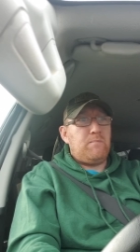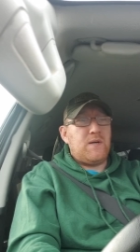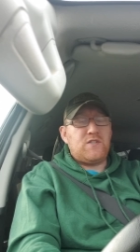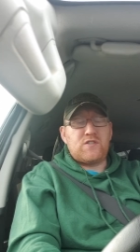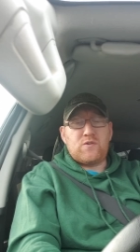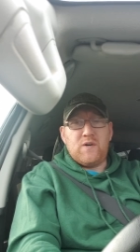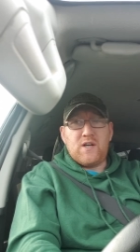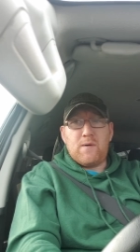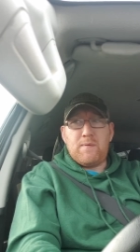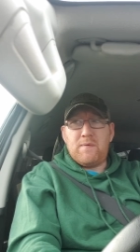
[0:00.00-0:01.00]
pictures
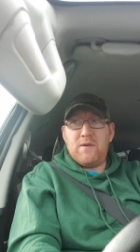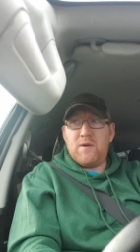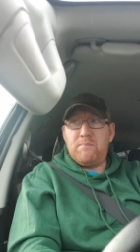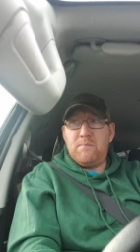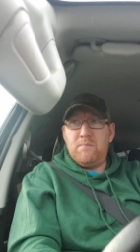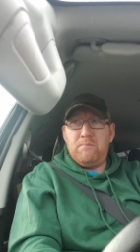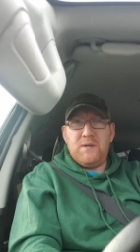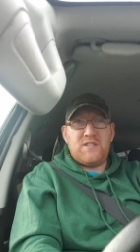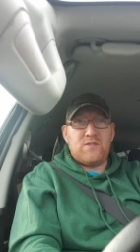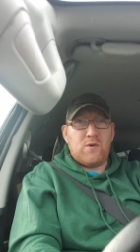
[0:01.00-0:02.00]
going up about a
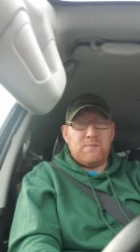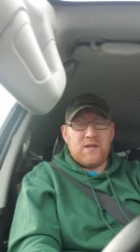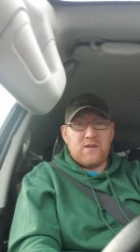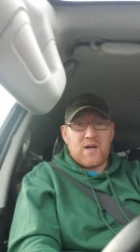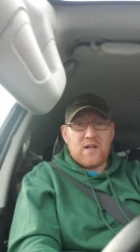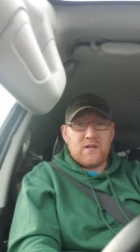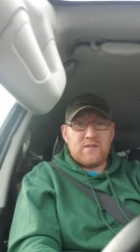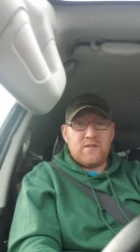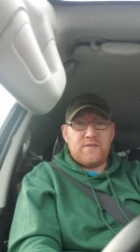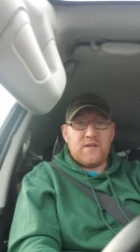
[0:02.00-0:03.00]
beast not being
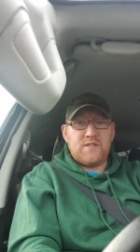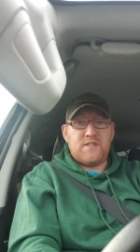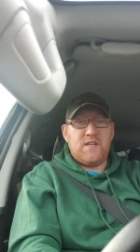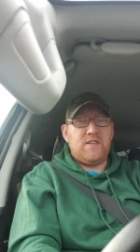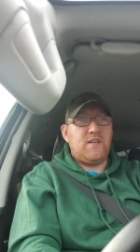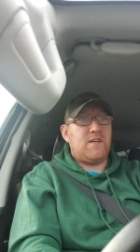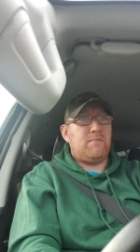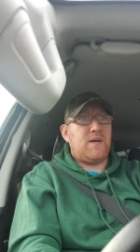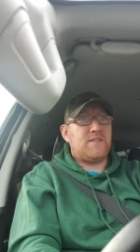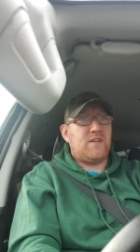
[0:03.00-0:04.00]
growlithed and things and then
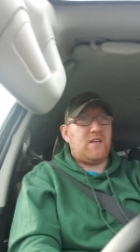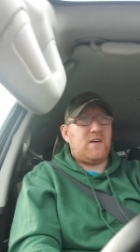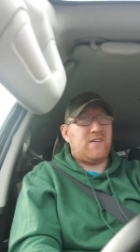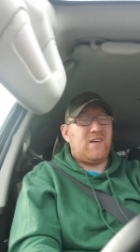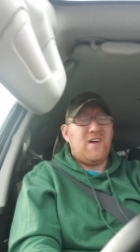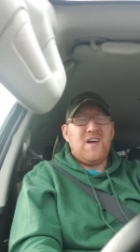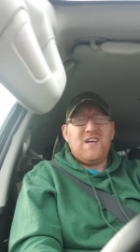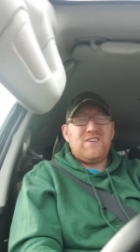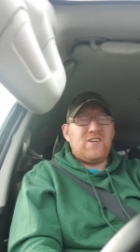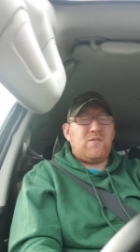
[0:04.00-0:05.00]
taken back to the larder.
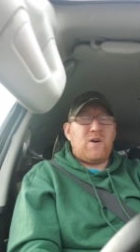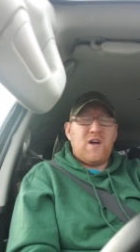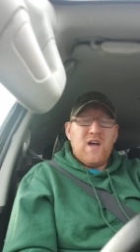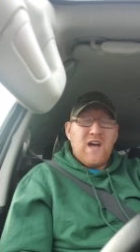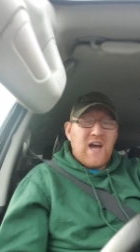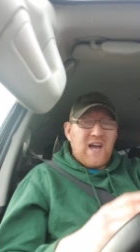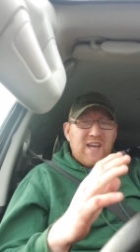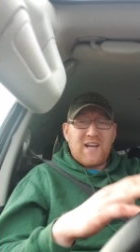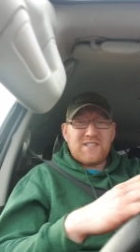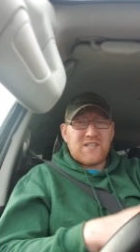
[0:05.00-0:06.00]
Do you know what? I
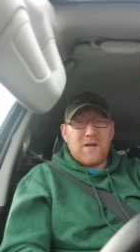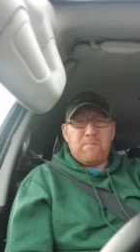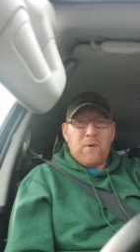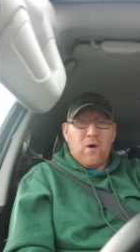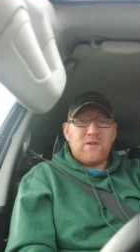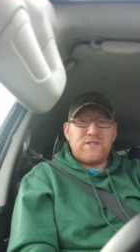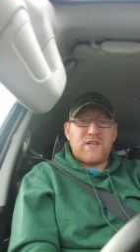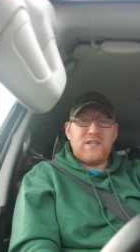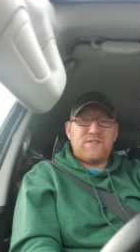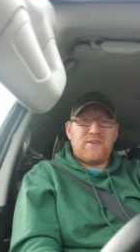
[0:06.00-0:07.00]
actually
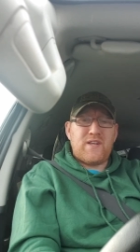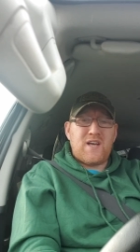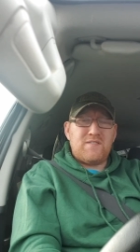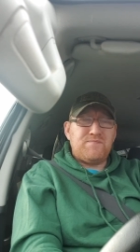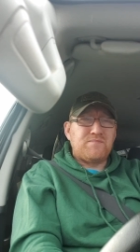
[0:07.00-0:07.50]
apologise for that.